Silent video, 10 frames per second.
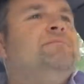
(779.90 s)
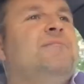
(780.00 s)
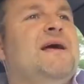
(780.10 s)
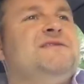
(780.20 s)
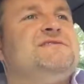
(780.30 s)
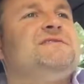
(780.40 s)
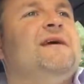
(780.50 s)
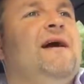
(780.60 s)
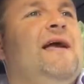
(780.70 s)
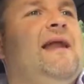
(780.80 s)
but I just,
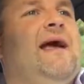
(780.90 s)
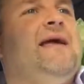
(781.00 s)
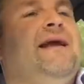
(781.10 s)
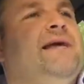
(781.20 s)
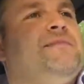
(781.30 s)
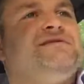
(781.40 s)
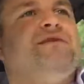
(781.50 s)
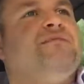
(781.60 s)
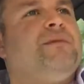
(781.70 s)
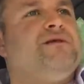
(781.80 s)
I gotta get
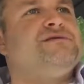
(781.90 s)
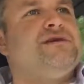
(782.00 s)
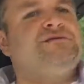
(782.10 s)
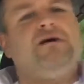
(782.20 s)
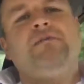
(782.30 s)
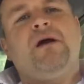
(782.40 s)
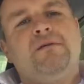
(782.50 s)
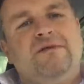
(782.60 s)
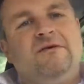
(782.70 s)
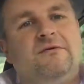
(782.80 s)
myself in better shape. So I'll probably
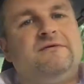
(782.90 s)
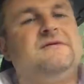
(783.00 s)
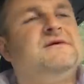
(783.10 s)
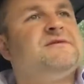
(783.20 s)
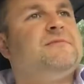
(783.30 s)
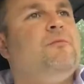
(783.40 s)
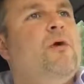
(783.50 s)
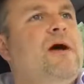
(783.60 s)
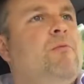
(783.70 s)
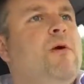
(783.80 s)
be doing some of them. At